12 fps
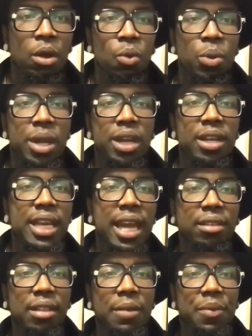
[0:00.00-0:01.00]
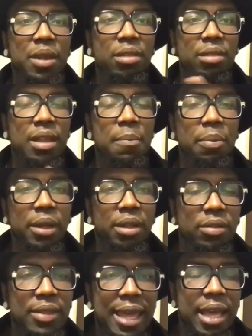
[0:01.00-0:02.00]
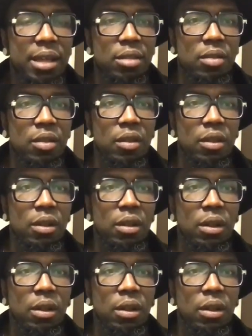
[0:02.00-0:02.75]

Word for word: We can take something simple as this